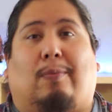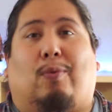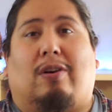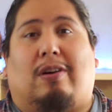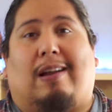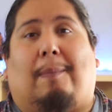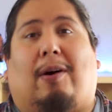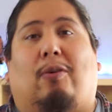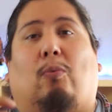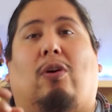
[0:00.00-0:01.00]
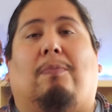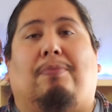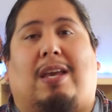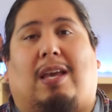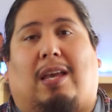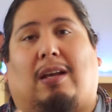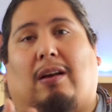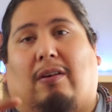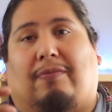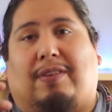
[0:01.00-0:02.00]
would about the well being
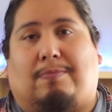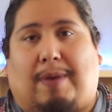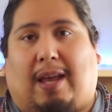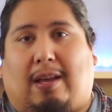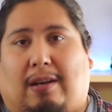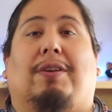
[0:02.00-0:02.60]
of this man.